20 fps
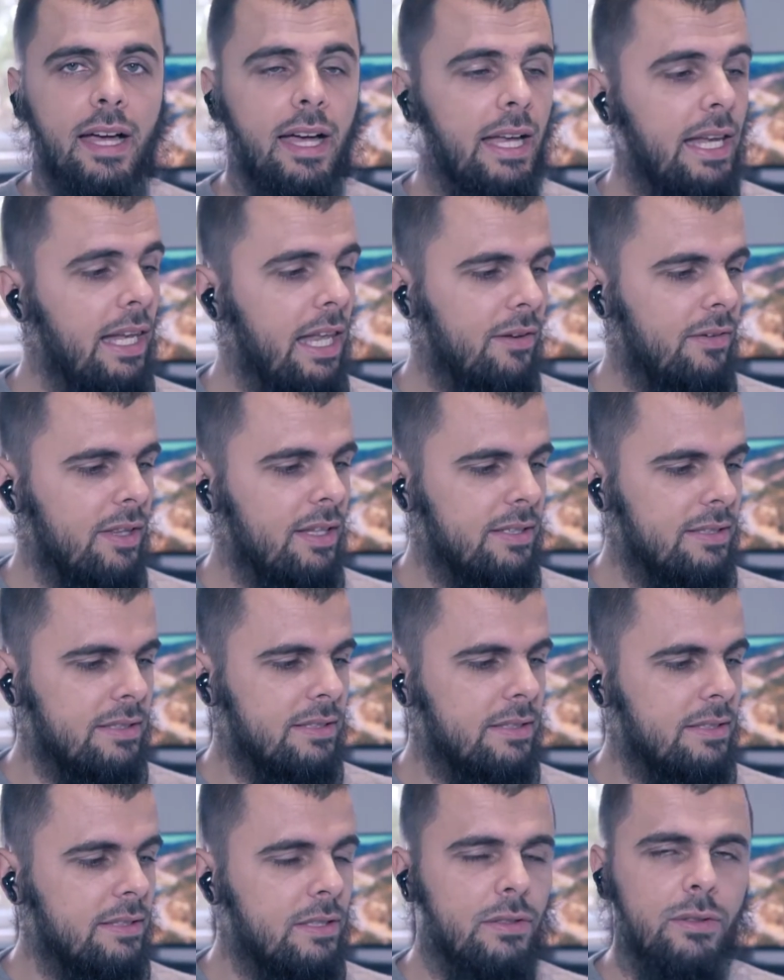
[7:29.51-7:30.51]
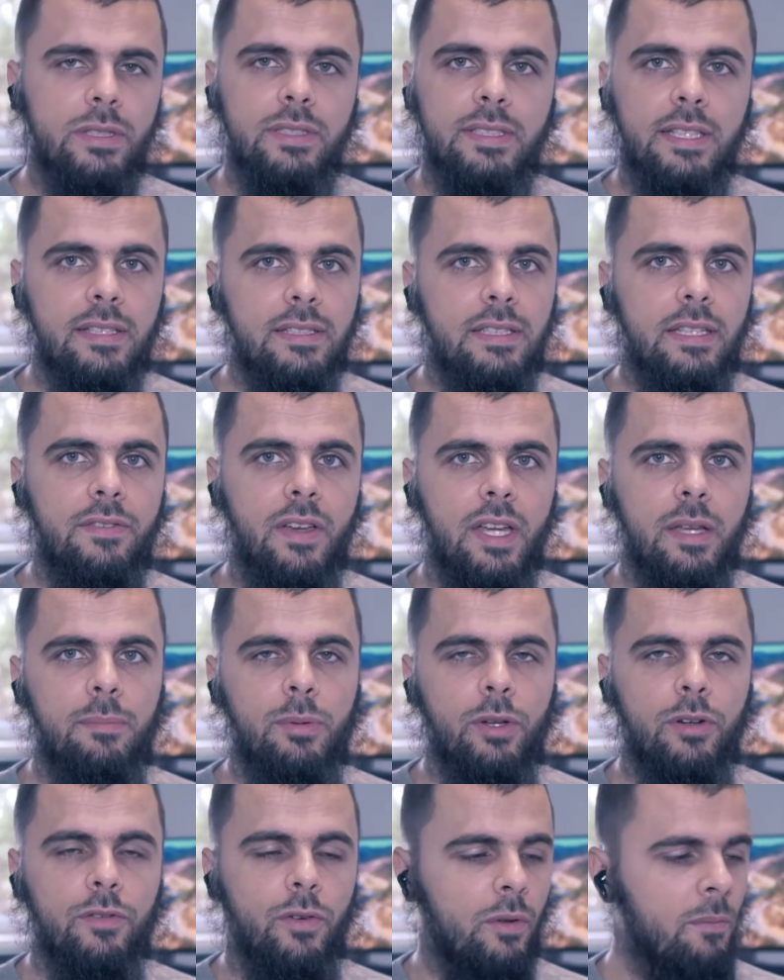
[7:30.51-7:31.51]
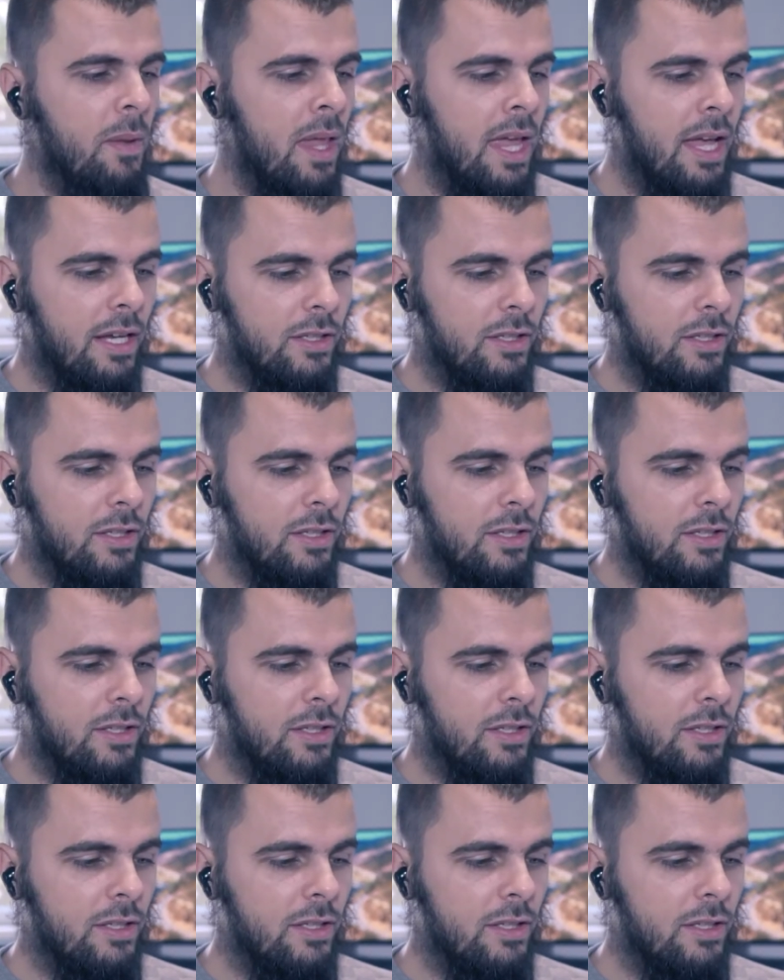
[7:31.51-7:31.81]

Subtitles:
I love it. This is seriously very beautiful.